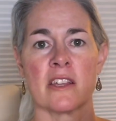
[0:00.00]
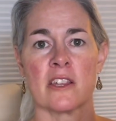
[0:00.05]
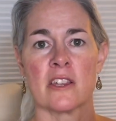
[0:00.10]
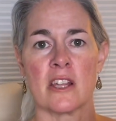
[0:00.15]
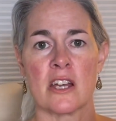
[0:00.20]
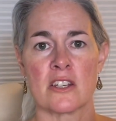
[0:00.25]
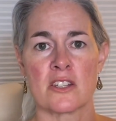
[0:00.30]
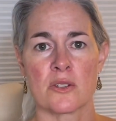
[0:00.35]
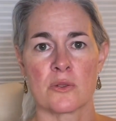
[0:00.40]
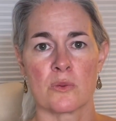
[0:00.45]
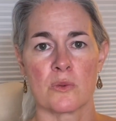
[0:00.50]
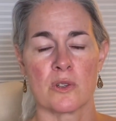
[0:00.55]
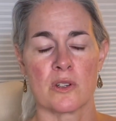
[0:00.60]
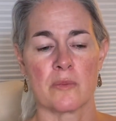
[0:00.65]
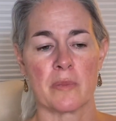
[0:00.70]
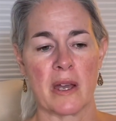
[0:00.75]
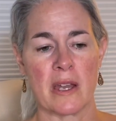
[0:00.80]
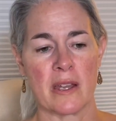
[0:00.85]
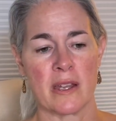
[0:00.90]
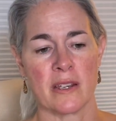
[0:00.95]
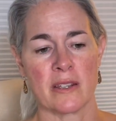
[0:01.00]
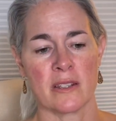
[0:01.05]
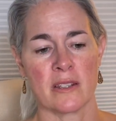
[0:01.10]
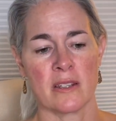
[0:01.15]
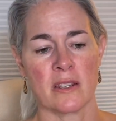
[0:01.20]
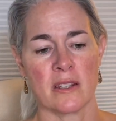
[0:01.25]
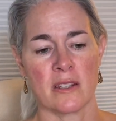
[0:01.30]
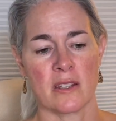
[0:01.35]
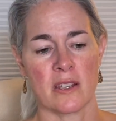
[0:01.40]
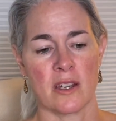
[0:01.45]
Lush Woodbine
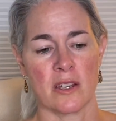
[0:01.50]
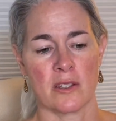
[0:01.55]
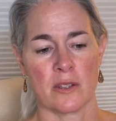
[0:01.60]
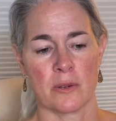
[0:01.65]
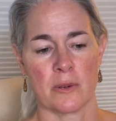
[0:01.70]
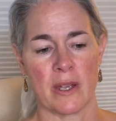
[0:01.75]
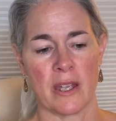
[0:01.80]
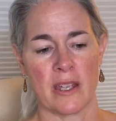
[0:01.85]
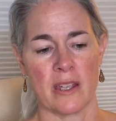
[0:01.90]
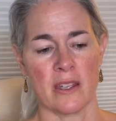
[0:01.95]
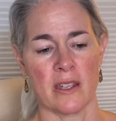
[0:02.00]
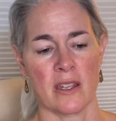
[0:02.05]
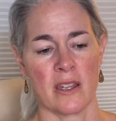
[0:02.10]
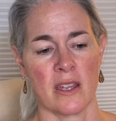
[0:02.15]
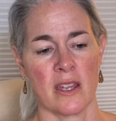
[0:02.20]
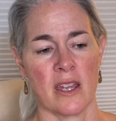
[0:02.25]
colorway.